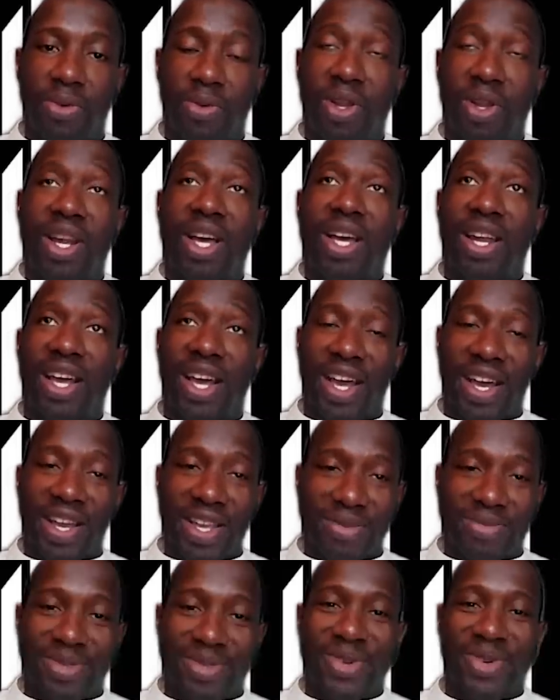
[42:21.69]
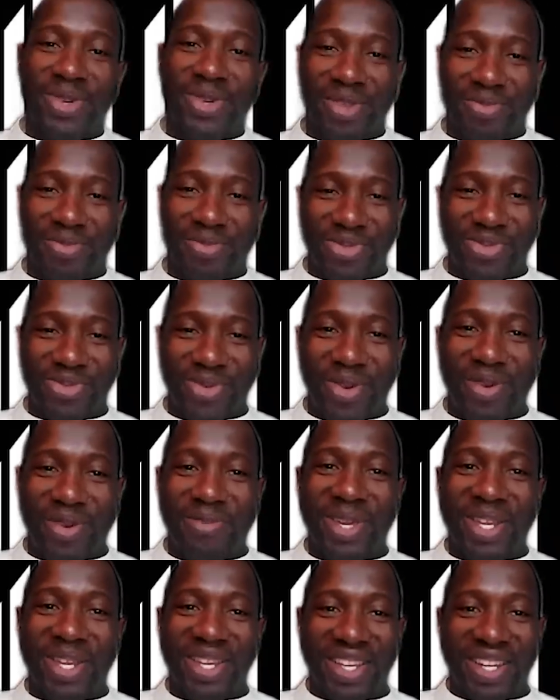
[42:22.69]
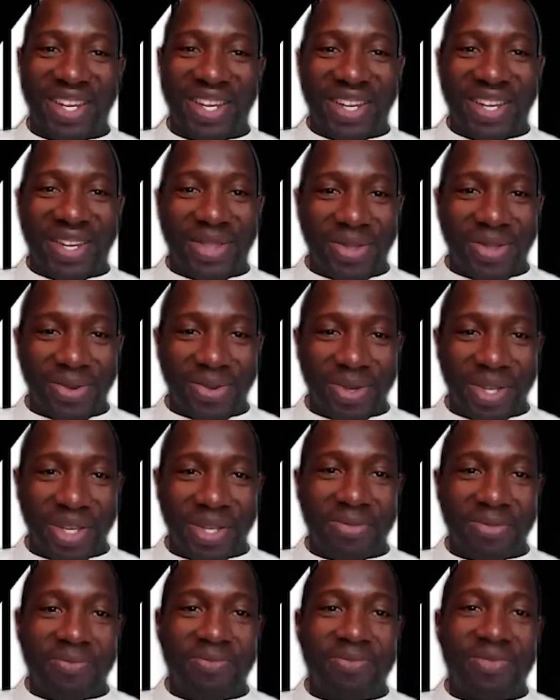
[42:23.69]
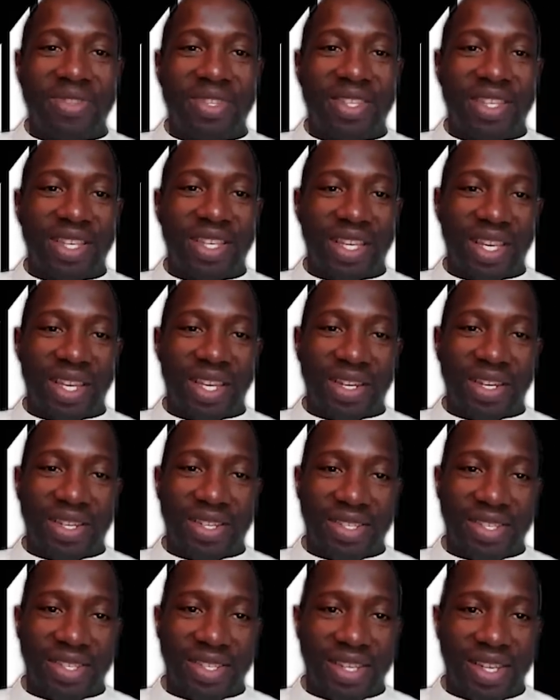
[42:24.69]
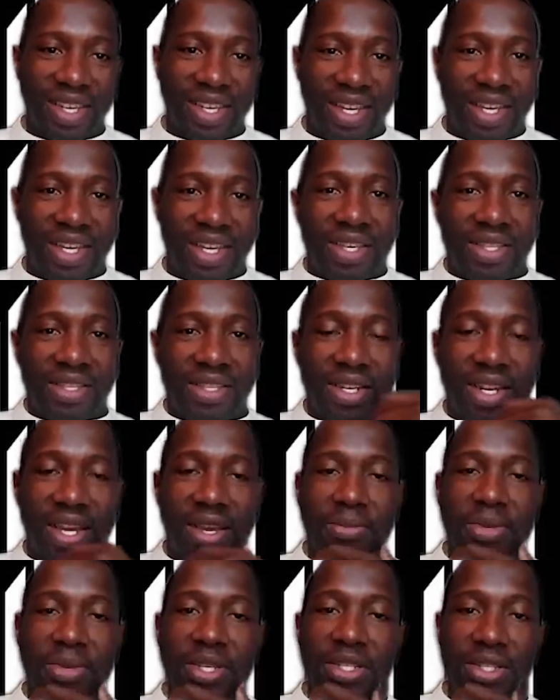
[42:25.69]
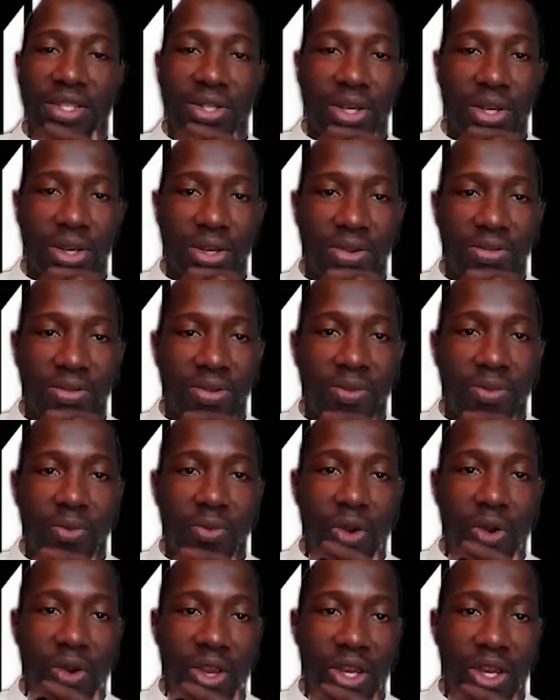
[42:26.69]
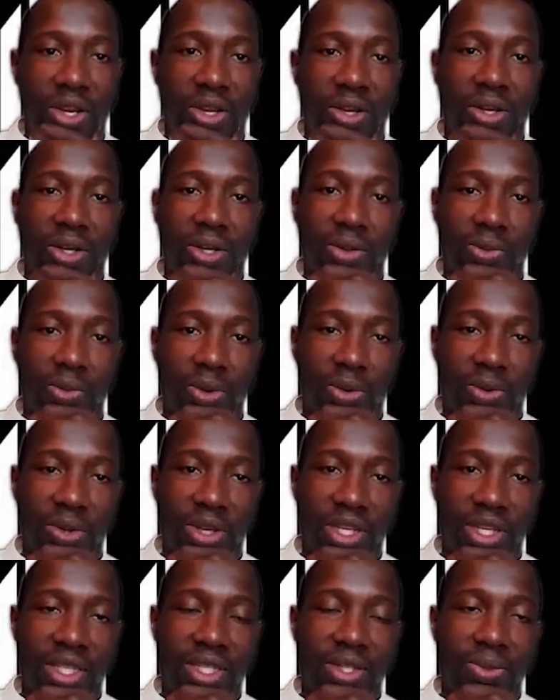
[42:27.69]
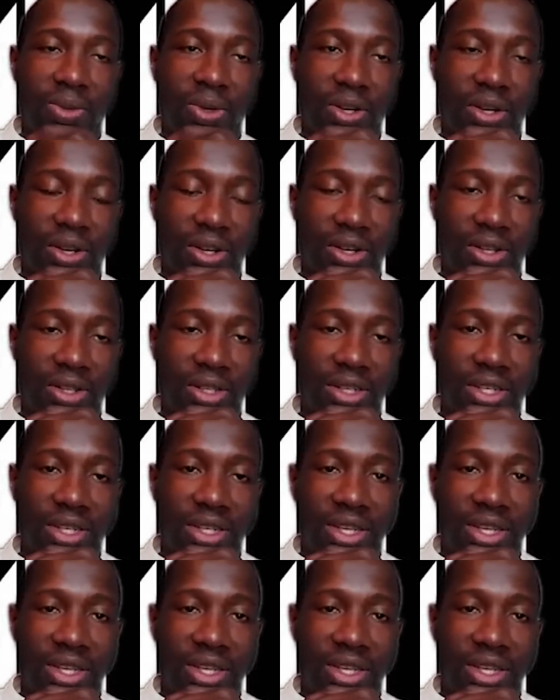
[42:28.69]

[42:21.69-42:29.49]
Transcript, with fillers: Well, Alahayim is going to perform it through him in us, to not be deterred from working on what we need to work on,